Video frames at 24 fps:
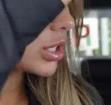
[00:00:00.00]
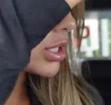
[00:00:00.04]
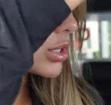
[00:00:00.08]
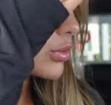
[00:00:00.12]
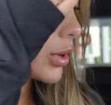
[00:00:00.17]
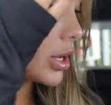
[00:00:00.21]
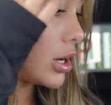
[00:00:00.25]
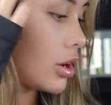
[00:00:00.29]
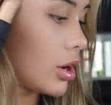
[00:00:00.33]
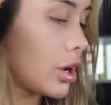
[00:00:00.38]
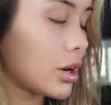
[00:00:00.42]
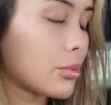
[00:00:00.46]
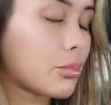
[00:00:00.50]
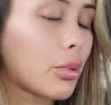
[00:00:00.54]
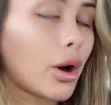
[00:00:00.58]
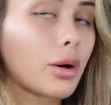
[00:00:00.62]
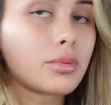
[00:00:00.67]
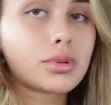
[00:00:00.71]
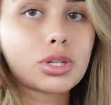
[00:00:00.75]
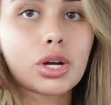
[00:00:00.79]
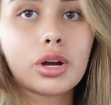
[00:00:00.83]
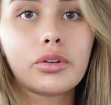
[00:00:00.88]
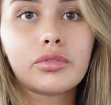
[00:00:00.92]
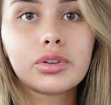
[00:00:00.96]
just went and
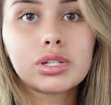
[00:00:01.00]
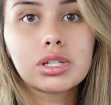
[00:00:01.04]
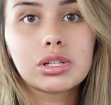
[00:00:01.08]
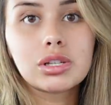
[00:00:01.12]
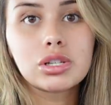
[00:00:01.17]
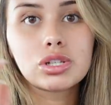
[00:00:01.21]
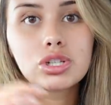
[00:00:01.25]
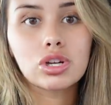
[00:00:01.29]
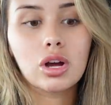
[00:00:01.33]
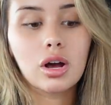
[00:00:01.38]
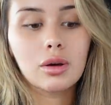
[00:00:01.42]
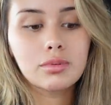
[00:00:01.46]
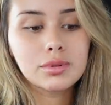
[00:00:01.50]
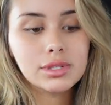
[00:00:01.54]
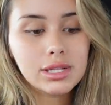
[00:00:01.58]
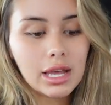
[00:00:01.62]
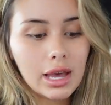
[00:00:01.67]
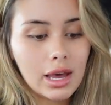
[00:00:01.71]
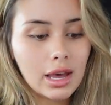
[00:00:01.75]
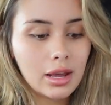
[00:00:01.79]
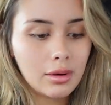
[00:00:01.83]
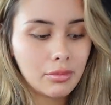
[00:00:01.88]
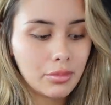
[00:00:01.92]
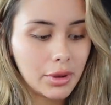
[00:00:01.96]
popped over to the shops
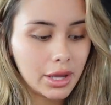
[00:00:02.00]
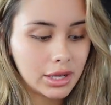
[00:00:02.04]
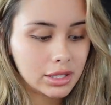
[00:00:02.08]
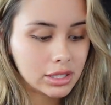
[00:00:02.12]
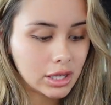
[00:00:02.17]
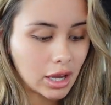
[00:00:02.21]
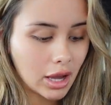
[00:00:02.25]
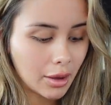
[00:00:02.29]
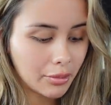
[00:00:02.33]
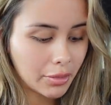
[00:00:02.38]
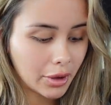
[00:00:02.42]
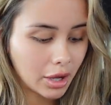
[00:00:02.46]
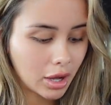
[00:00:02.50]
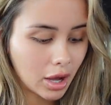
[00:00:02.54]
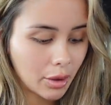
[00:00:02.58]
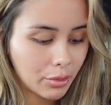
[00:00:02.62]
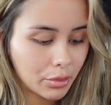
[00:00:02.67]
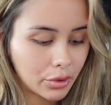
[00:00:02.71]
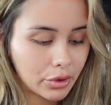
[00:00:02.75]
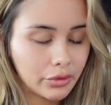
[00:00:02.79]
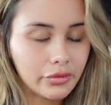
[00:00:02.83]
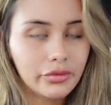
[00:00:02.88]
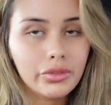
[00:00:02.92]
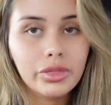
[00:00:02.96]
and picked up a
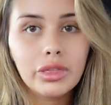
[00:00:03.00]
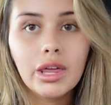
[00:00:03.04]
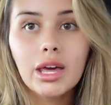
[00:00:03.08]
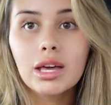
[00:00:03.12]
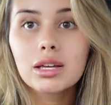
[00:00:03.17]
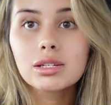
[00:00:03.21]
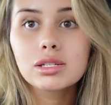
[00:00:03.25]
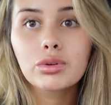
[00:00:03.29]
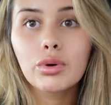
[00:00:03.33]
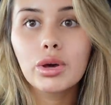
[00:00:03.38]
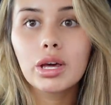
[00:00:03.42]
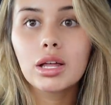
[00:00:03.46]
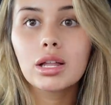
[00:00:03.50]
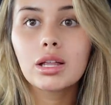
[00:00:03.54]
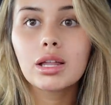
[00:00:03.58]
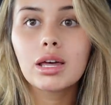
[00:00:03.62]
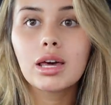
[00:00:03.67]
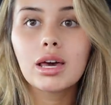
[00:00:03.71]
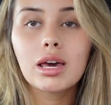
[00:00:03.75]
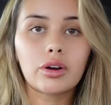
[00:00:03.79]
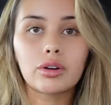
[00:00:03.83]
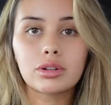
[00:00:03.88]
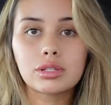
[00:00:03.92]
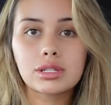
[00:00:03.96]
couple of things
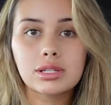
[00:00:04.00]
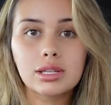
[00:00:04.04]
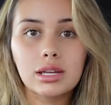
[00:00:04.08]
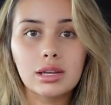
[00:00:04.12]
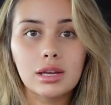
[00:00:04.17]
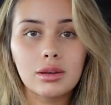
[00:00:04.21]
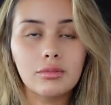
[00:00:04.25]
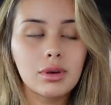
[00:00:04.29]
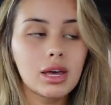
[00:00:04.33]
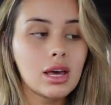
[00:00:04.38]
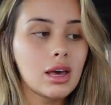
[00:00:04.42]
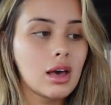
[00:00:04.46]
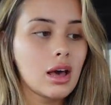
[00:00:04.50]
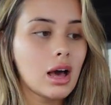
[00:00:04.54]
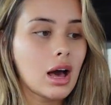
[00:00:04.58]
quickly. Got some